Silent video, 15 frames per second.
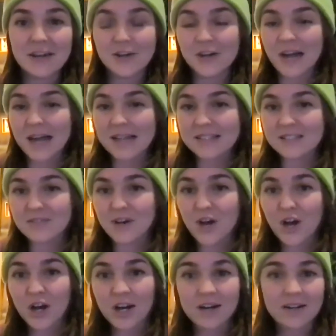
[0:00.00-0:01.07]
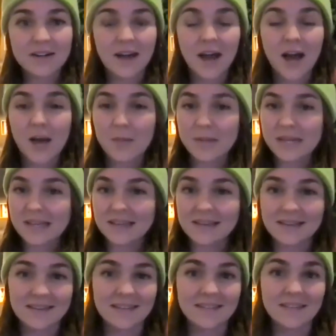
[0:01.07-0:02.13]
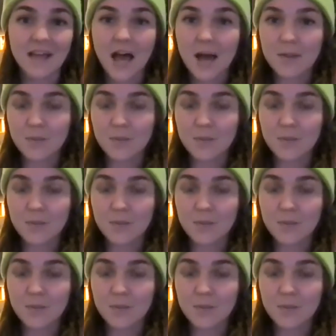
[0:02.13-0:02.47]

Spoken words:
interactive art, comedy, and a lot